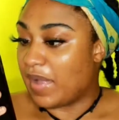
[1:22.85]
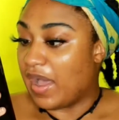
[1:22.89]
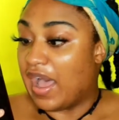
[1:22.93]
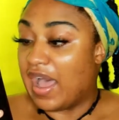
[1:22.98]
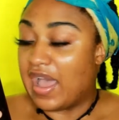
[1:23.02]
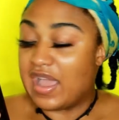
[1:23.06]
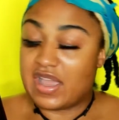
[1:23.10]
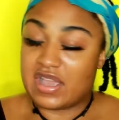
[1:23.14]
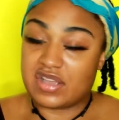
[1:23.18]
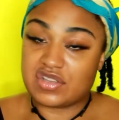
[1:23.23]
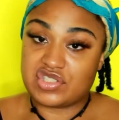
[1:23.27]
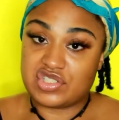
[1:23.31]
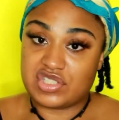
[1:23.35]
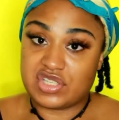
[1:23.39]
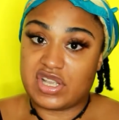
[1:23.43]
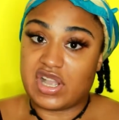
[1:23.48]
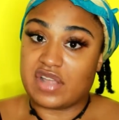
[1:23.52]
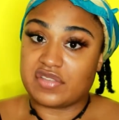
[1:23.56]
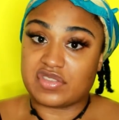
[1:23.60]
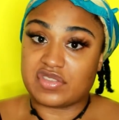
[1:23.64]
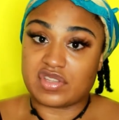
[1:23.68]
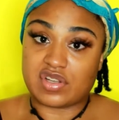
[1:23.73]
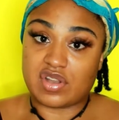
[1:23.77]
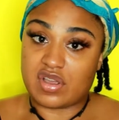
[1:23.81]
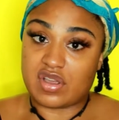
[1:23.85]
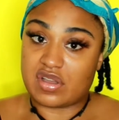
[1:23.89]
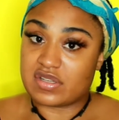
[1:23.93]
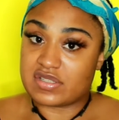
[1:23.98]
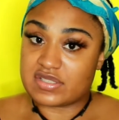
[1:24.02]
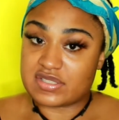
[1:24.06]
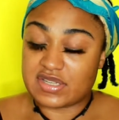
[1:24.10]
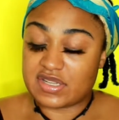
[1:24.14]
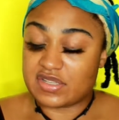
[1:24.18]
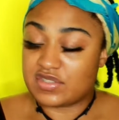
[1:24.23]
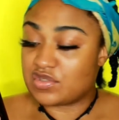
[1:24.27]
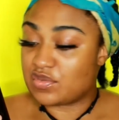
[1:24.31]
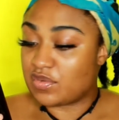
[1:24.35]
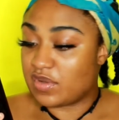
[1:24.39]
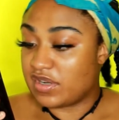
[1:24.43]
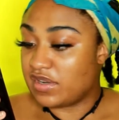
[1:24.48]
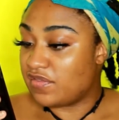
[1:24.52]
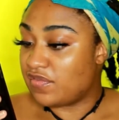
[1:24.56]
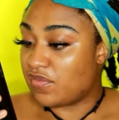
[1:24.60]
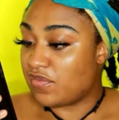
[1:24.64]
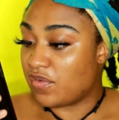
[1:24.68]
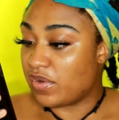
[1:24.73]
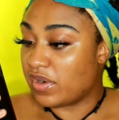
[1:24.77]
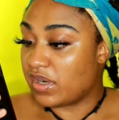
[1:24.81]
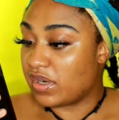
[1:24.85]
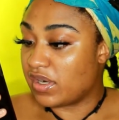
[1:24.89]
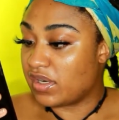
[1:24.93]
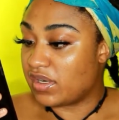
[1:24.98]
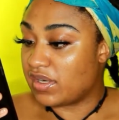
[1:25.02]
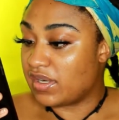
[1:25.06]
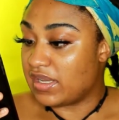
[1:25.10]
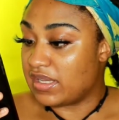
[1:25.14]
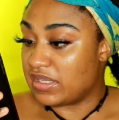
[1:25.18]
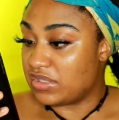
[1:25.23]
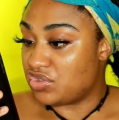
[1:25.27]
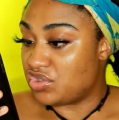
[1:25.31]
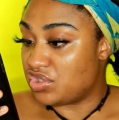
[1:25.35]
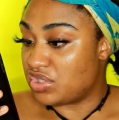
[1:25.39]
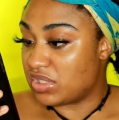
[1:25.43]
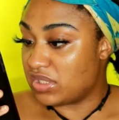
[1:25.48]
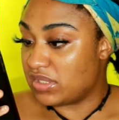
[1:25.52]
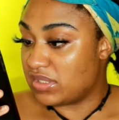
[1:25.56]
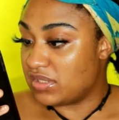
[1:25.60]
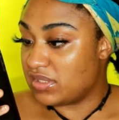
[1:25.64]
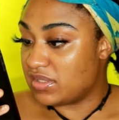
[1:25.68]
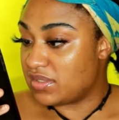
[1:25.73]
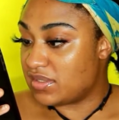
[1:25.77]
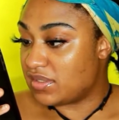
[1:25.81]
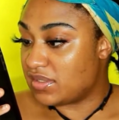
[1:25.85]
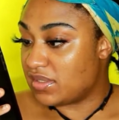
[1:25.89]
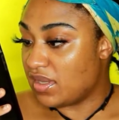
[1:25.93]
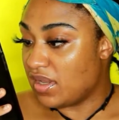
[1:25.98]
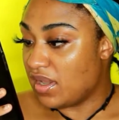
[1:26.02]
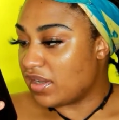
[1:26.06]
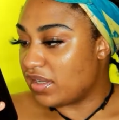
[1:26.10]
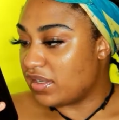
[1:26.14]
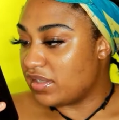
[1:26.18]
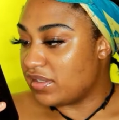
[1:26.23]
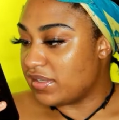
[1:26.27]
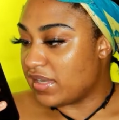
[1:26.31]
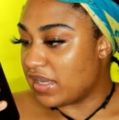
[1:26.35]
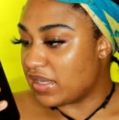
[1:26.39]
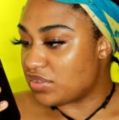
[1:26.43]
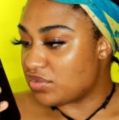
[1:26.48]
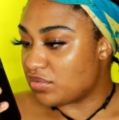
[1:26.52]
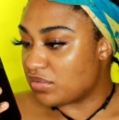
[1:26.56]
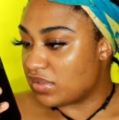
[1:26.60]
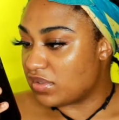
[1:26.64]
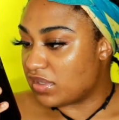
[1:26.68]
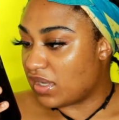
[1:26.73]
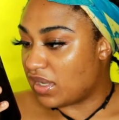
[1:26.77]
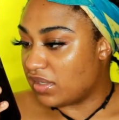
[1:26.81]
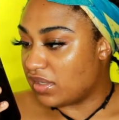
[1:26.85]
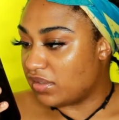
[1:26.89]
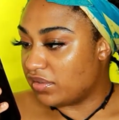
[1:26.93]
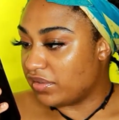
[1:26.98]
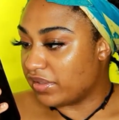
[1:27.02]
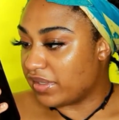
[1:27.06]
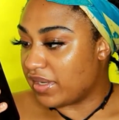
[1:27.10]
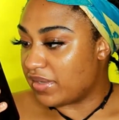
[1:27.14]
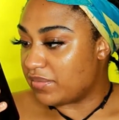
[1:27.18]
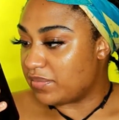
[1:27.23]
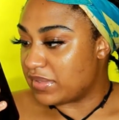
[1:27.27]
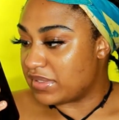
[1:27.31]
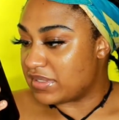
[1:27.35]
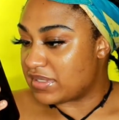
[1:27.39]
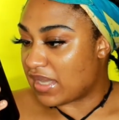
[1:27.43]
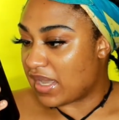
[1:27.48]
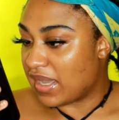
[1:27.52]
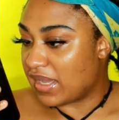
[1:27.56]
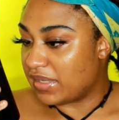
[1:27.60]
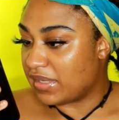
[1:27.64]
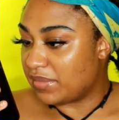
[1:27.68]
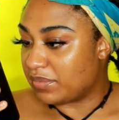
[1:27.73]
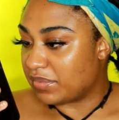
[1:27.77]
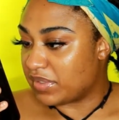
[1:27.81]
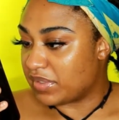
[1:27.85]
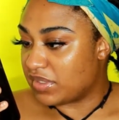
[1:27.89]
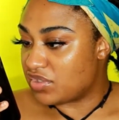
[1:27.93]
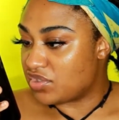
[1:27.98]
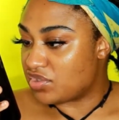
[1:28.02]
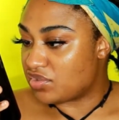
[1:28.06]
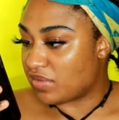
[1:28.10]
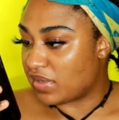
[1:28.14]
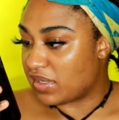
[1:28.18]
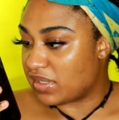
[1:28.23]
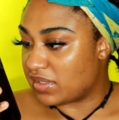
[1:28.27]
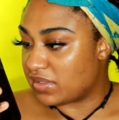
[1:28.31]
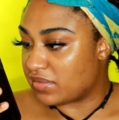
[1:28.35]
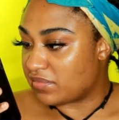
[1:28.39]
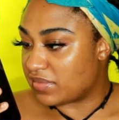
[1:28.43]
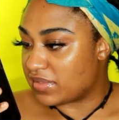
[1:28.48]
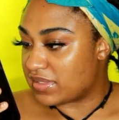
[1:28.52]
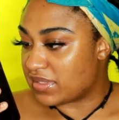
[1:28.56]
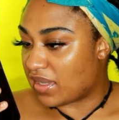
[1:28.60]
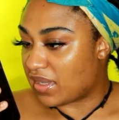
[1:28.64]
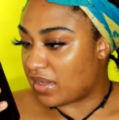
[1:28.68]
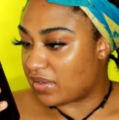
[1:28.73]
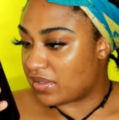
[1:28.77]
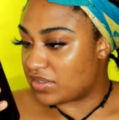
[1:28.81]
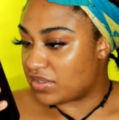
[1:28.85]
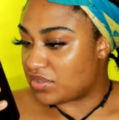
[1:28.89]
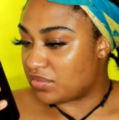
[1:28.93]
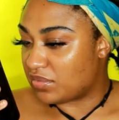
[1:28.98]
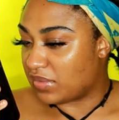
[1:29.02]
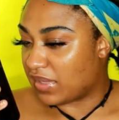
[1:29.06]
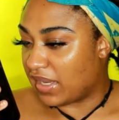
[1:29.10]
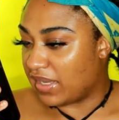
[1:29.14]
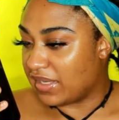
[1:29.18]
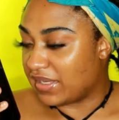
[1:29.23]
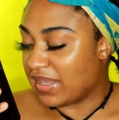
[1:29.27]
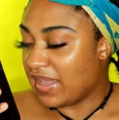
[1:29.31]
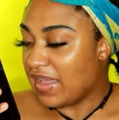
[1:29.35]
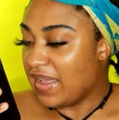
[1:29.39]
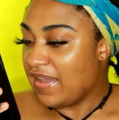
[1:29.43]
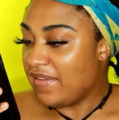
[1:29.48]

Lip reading: I actually got the longest, like 24 inches. Hair color, natural color, can be dyed, bleached, straightened, and restyled as you like.